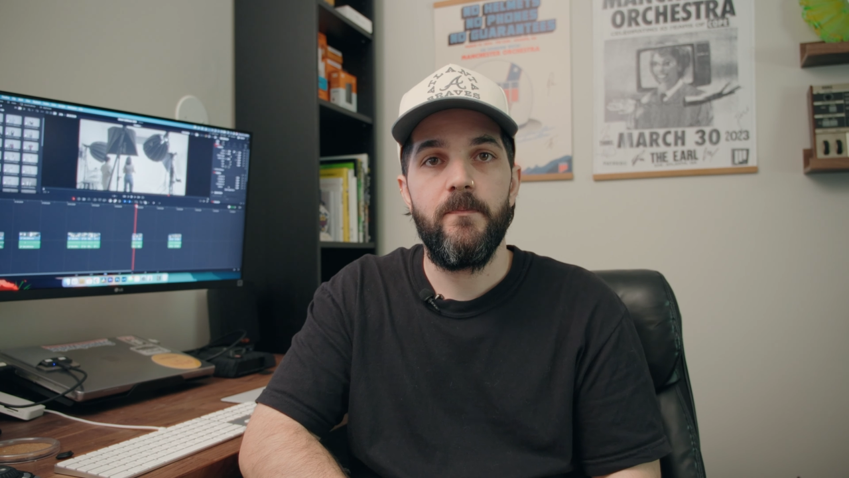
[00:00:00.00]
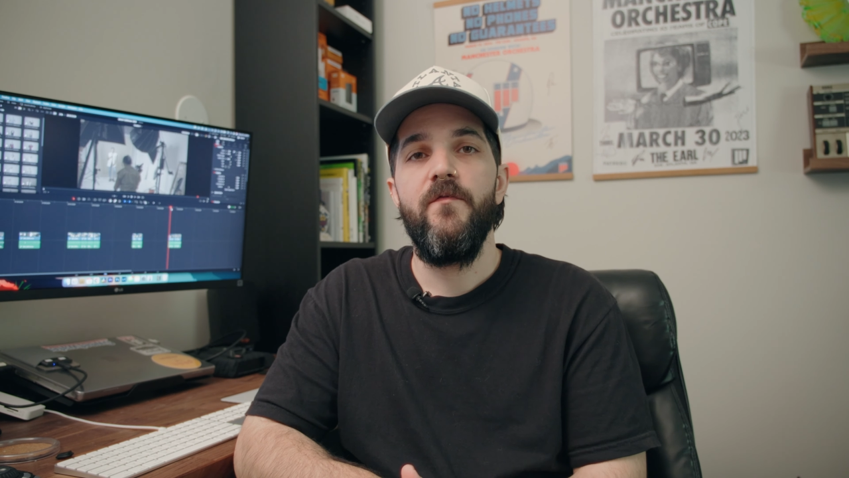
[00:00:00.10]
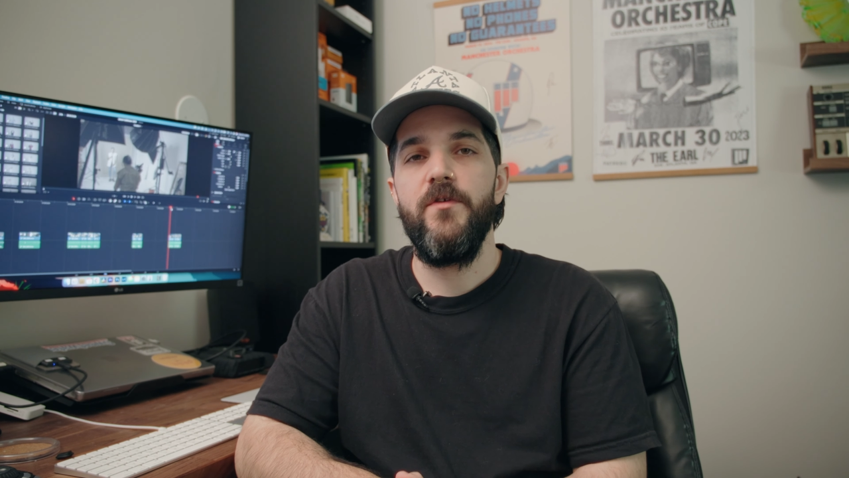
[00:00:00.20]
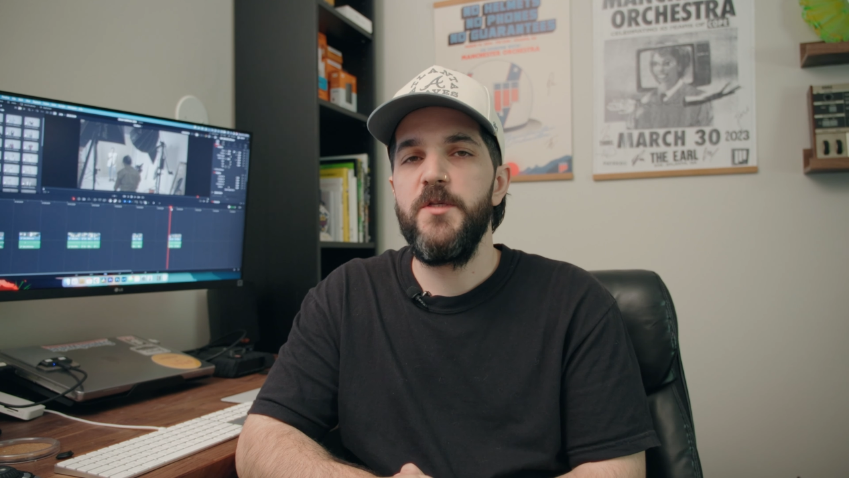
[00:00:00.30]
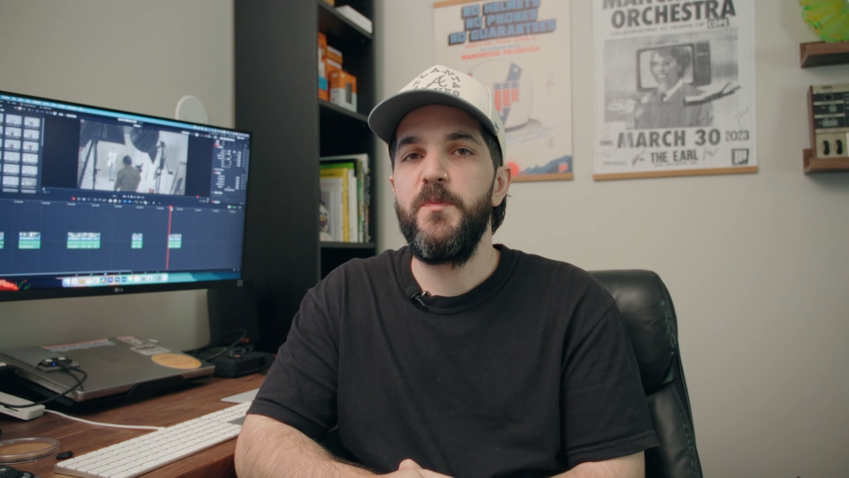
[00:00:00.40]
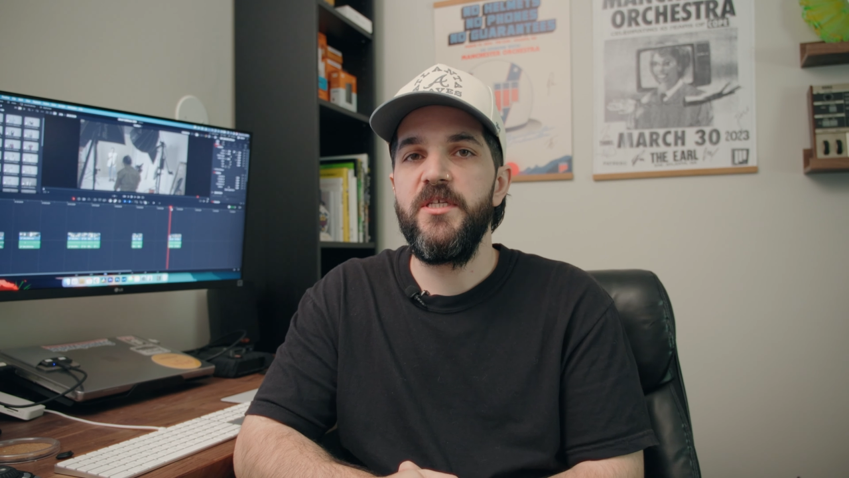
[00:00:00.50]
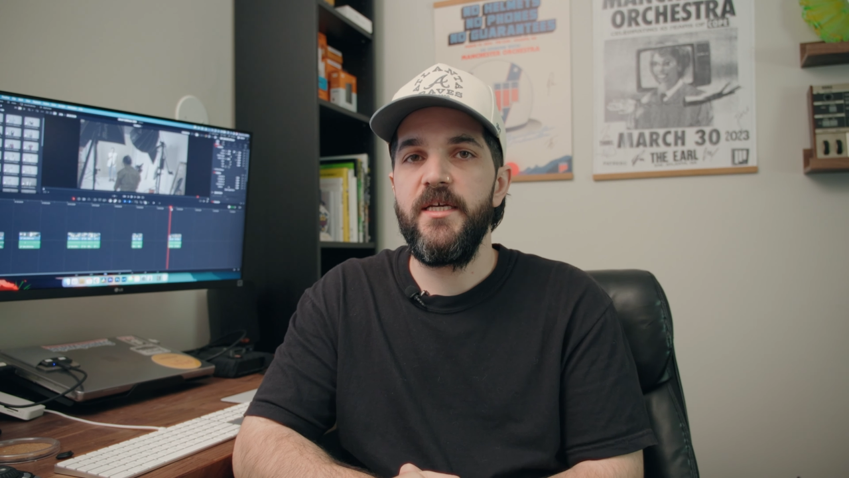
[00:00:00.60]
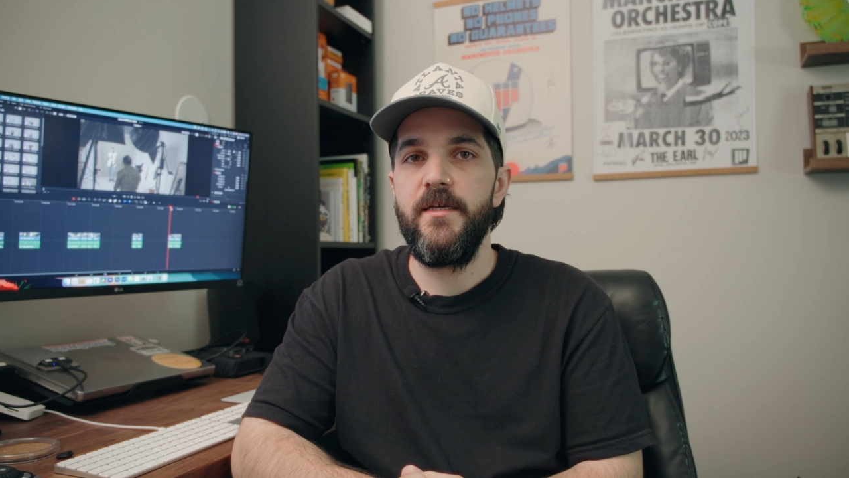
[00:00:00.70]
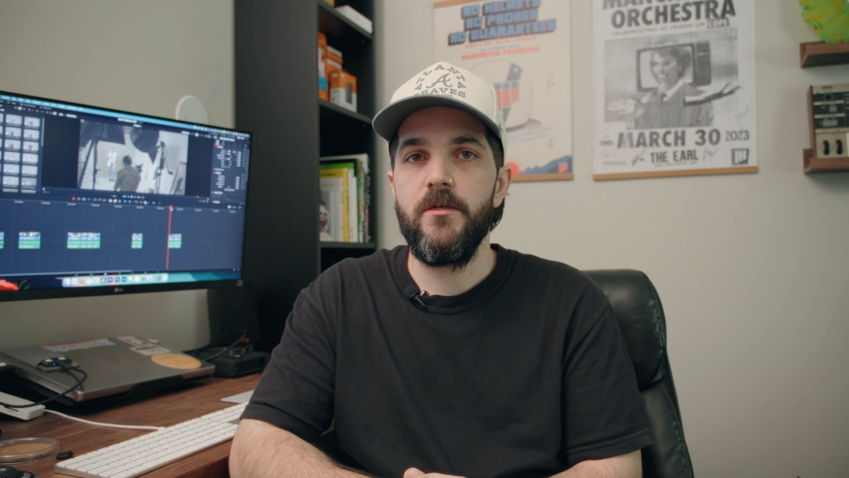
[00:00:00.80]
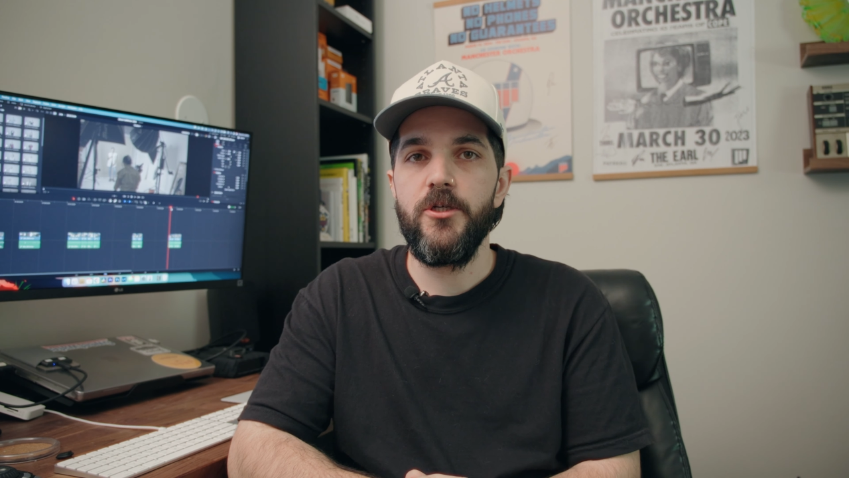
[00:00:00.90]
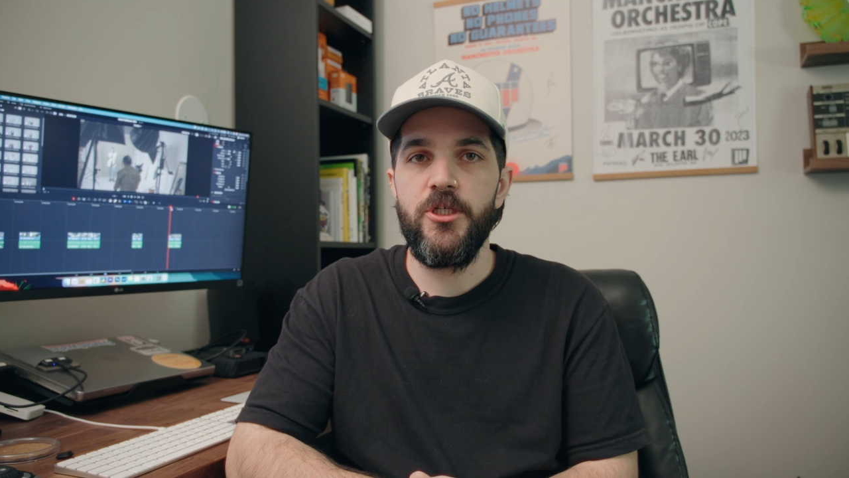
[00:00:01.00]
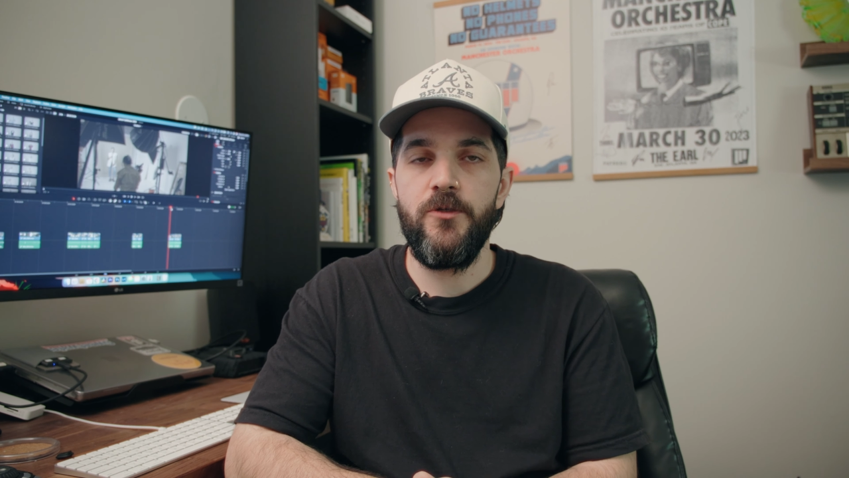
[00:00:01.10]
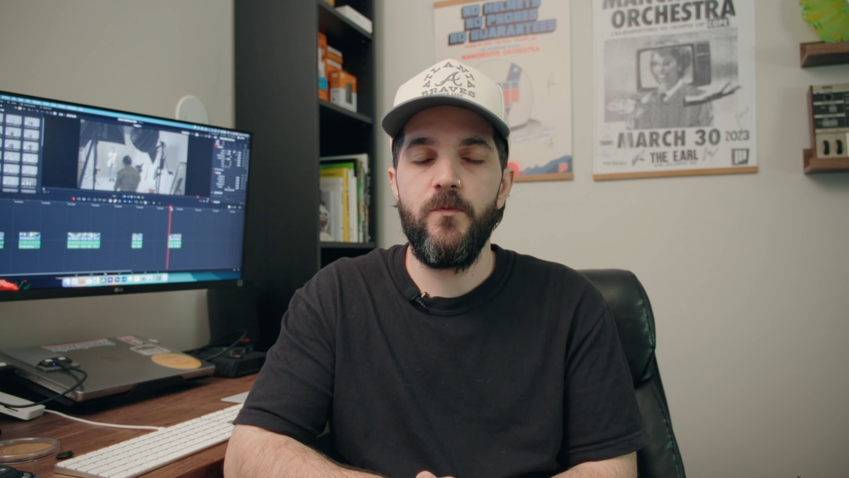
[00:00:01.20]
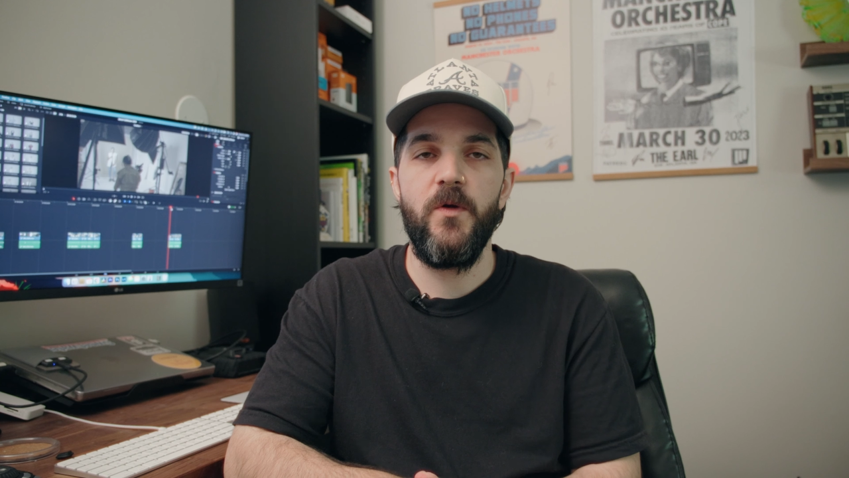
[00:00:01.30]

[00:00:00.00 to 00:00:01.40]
For this particular shoot,